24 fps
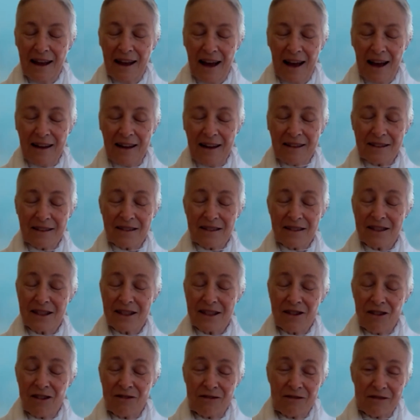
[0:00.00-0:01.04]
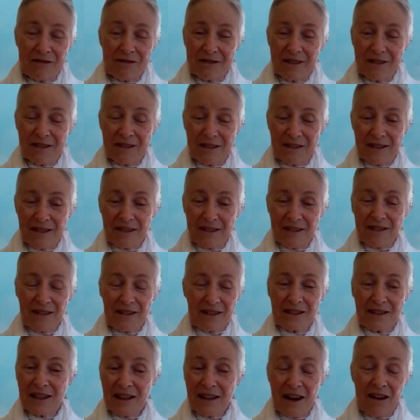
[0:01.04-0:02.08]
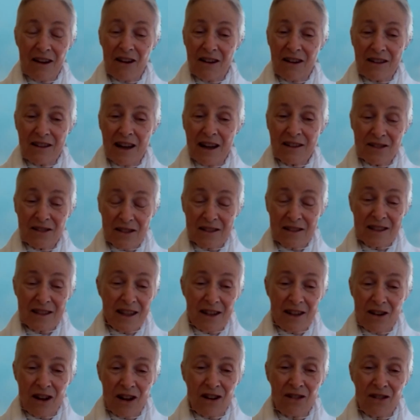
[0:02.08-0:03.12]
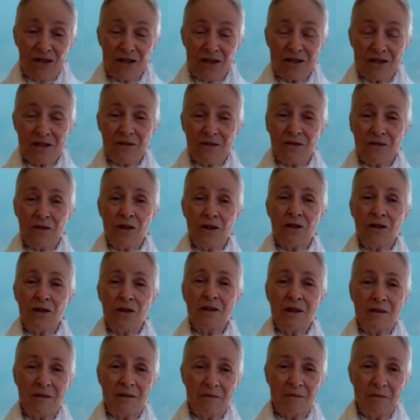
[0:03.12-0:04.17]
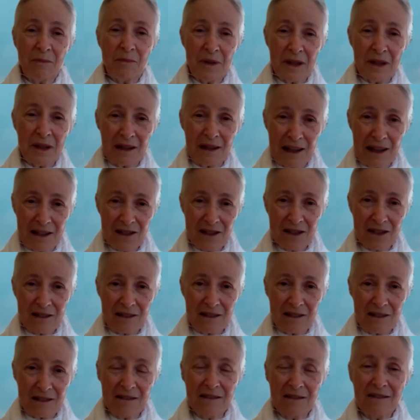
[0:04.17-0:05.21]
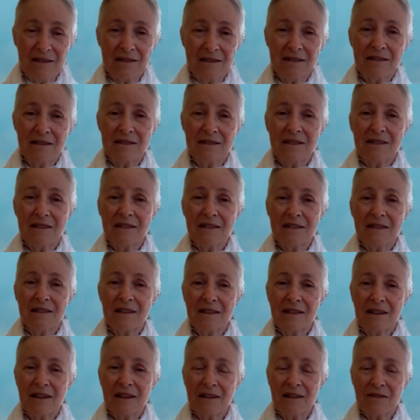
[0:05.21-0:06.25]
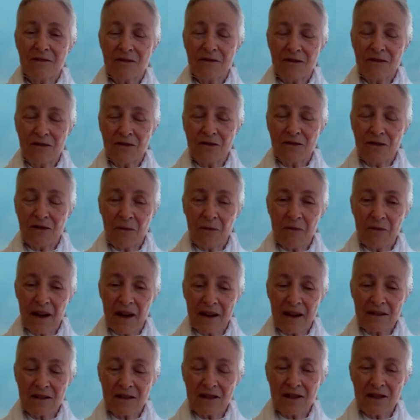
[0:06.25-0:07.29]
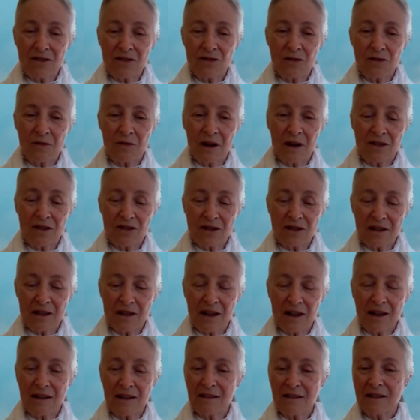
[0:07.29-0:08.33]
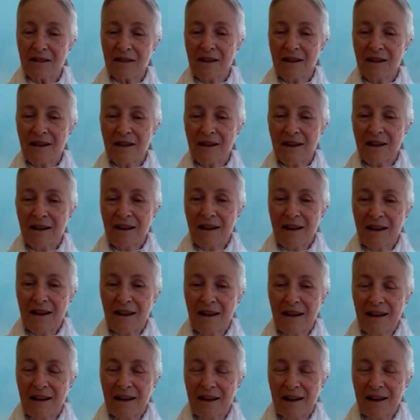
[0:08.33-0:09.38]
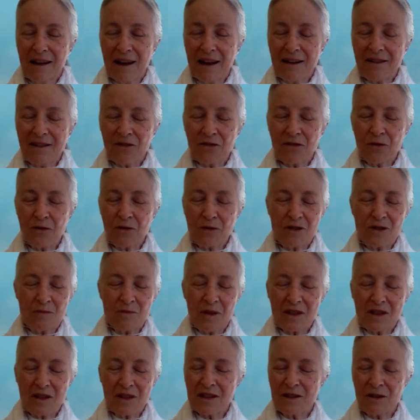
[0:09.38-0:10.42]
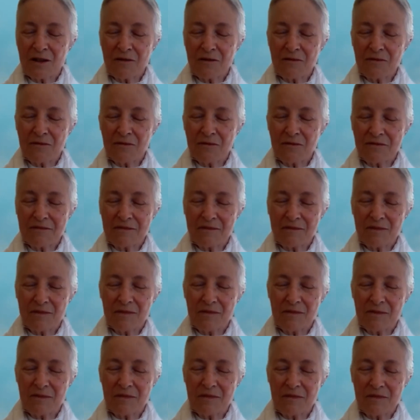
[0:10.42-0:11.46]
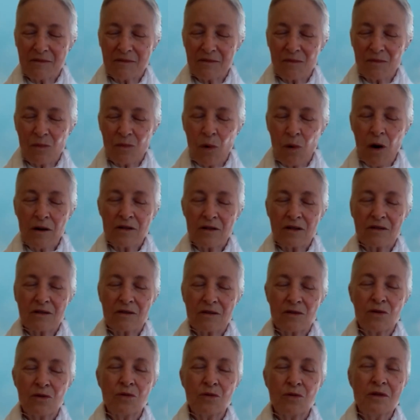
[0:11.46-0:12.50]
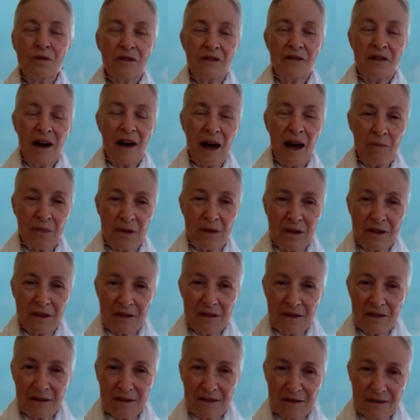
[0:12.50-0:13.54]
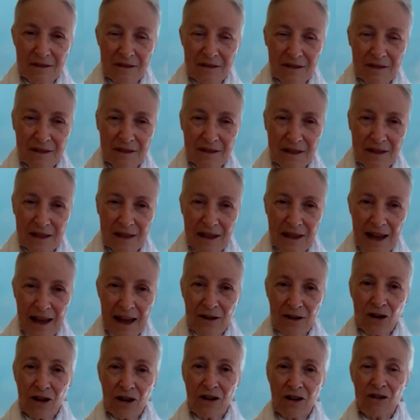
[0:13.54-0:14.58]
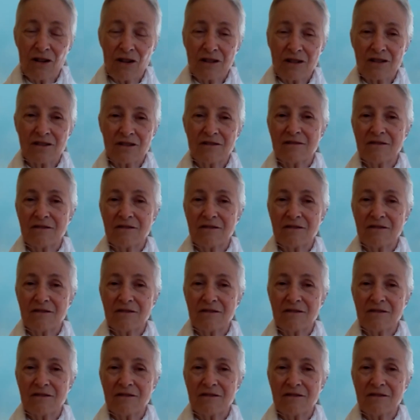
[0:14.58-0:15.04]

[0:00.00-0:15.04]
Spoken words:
And so, as I said, I learned a very big lesson from that situation, and thought to myself, what could have happened had I not